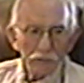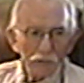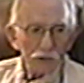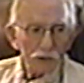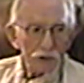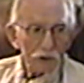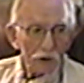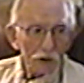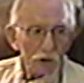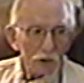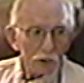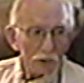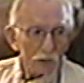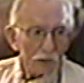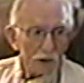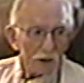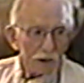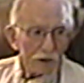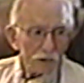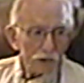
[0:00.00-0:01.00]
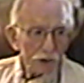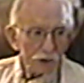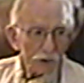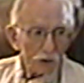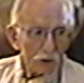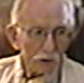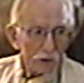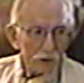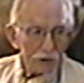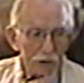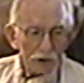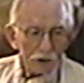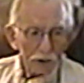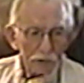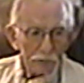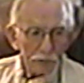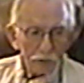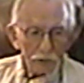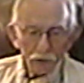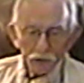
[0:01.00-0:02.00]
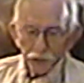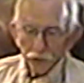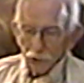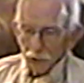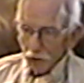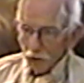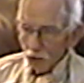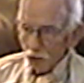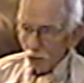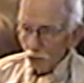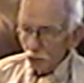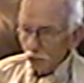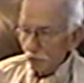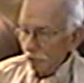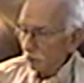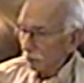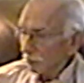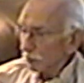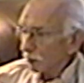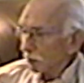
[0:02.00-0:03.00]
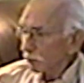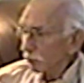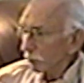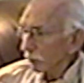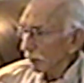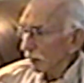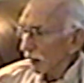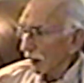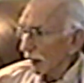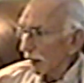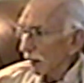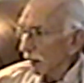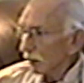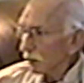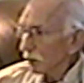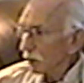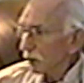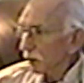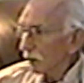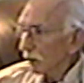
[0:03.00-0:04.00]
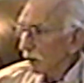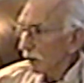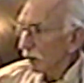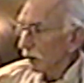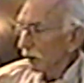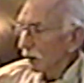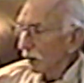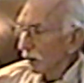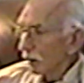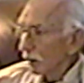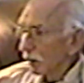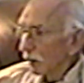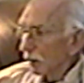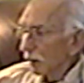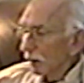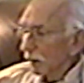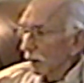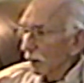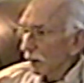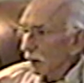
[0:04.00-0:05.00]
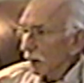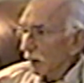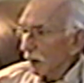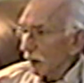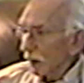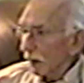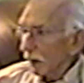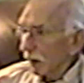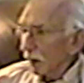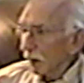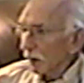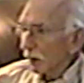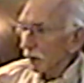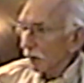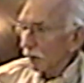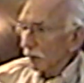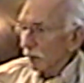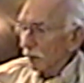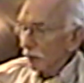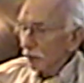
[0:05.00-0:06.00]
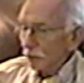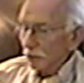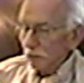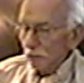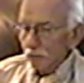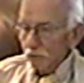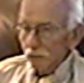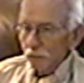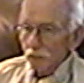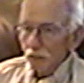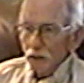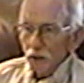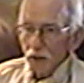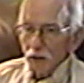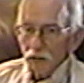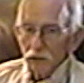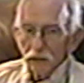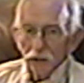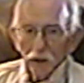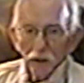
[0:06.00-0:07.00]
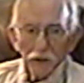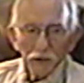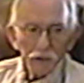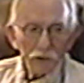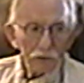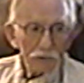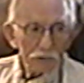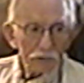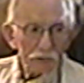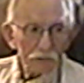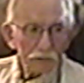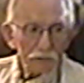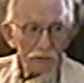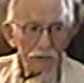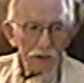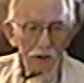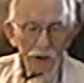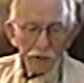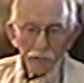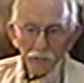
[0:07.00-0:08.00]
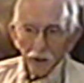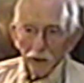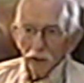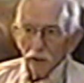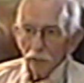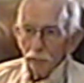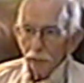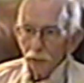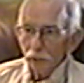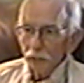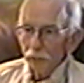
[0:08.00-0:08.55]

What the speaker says: so I started out real slow, just relaxed. And as I came up,